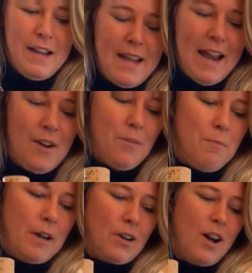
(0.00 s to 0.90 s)
Now,
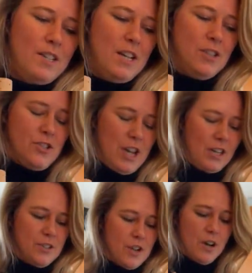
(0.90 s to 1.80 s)
my cocktail
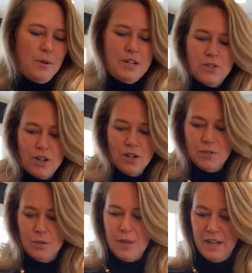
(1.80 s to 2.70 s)
shaker is already
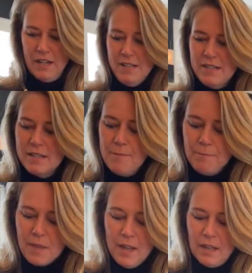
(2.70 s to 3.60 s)
charged with ice.
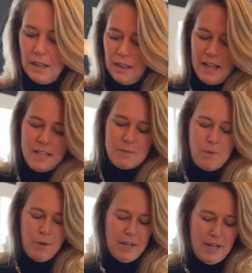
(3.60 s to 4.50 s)
Let's
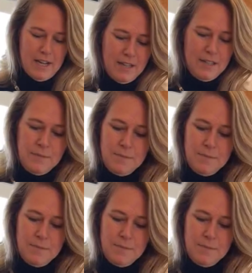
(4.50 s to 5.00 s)
put in,